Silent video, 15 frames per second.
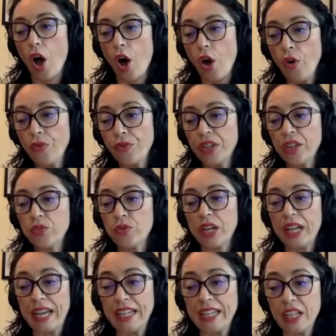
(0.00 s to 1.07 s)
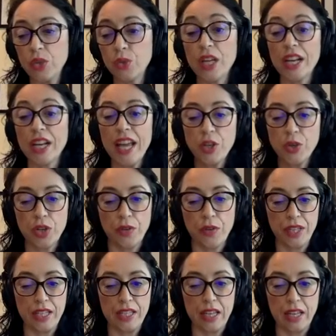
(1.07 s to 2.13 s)
often related to the nature
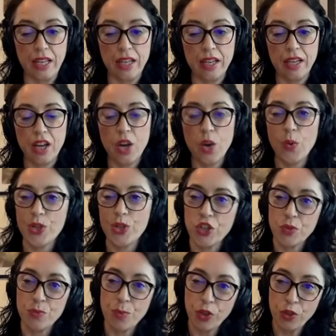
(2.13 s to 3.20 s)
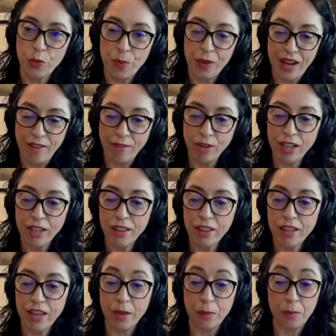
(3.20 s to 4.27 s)
of the sea, which is both benevolent
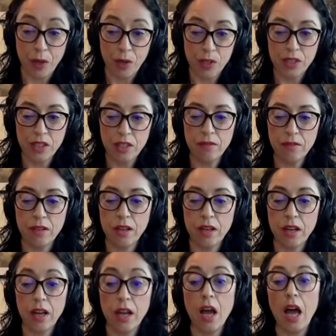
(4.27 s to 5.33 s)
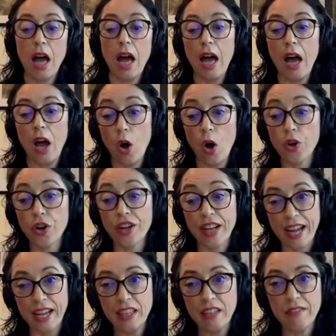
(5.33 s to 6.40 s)
and positive, or
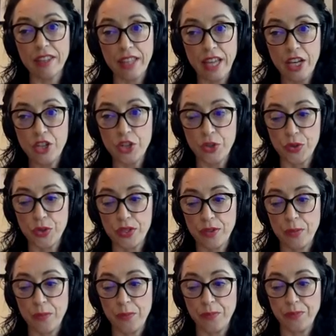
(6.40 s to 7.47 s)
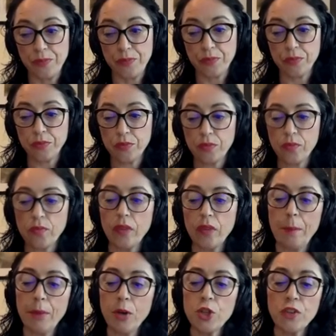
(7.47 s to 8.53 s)
negative and dangerous.
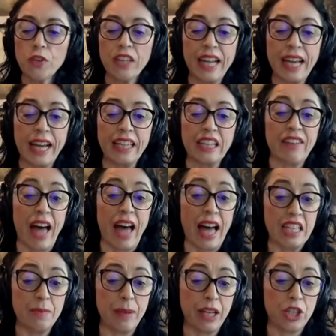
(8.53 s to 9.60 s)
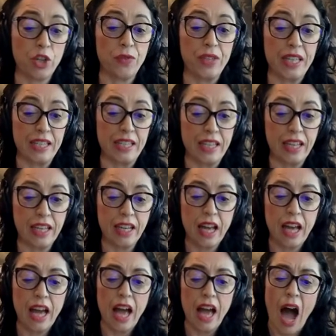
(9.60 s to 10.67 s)
Most of the negative aspects of the sea
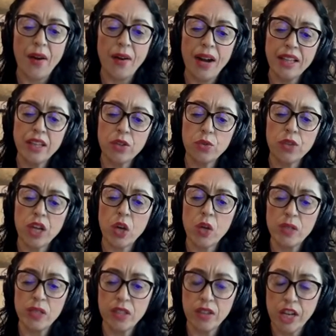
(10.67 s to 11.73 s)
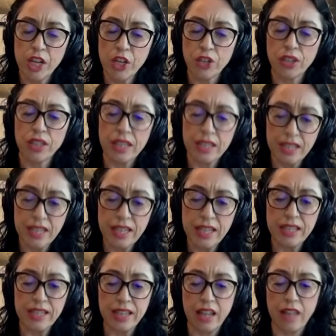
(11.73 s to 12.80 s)
are related to the consideration that the sea
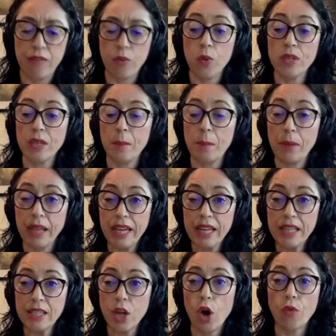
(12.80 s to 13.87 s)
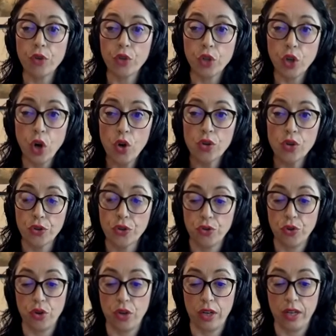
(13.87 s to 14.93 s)
itself was a place of no
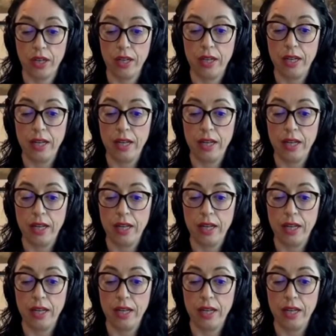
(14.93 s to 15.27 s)
return,